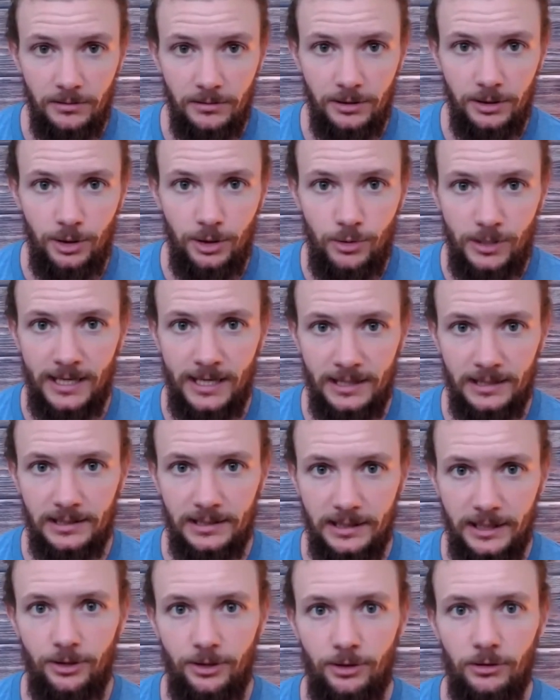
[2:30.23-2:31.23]
you can
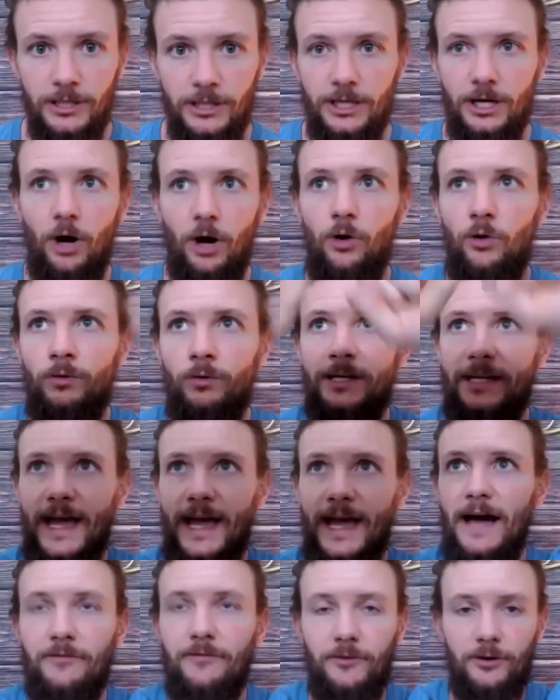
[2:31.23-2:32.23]
literally only
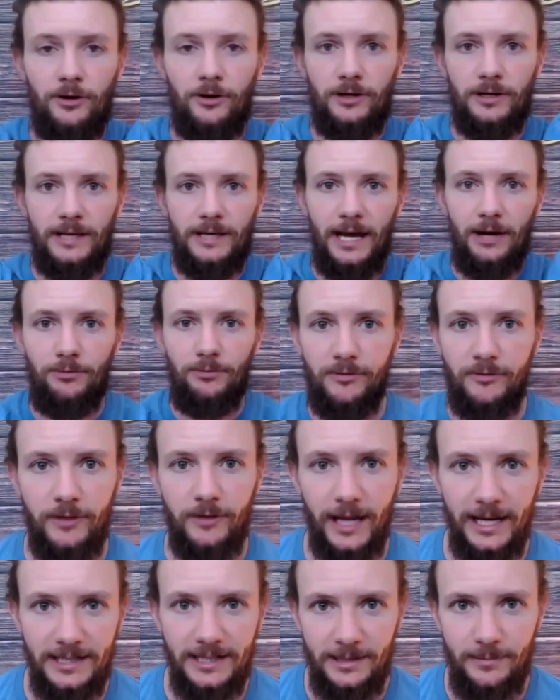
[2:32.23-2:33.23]
ever get
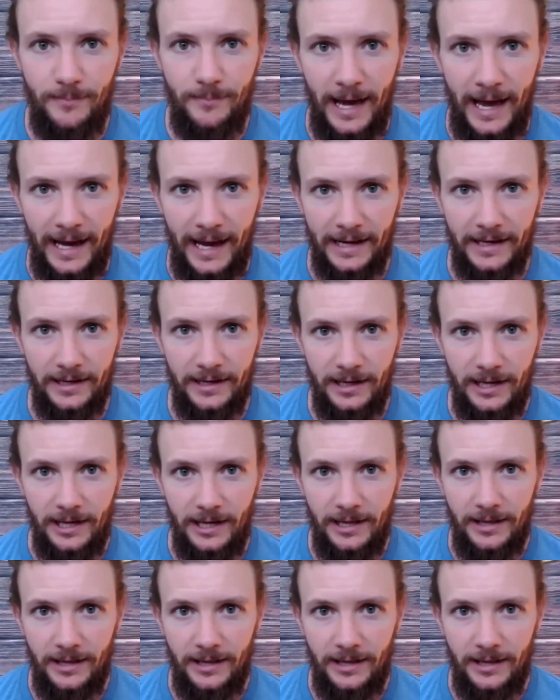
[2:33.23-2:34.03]
reflected back